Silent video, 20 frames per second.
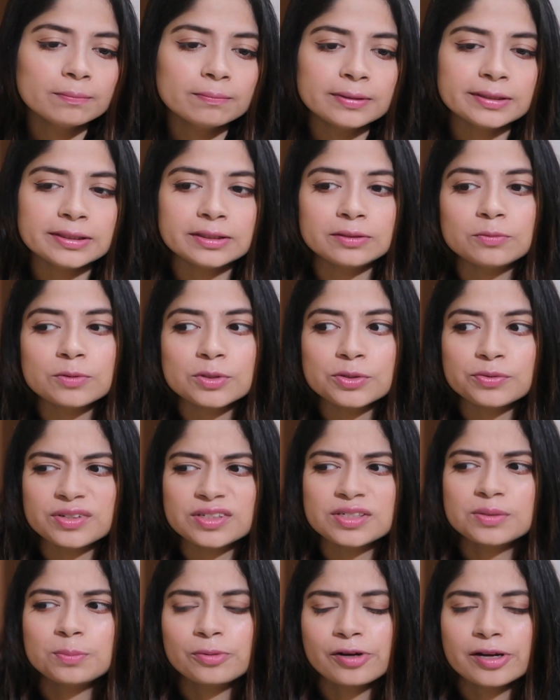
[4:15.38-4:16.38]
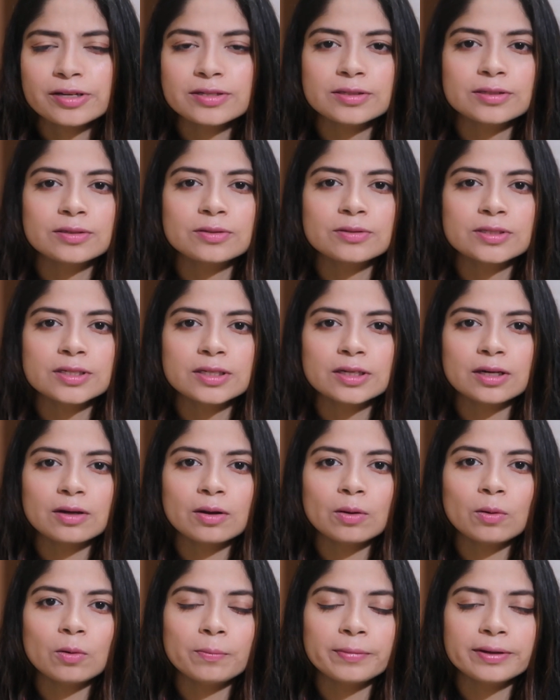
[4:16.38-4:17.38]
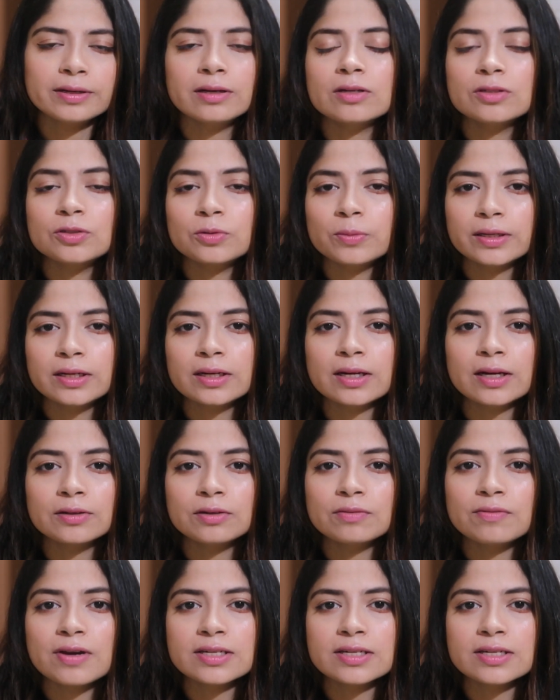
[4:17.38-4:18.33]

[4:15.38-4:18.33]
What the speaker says: but it was very depressing to sit at home and not do any kind of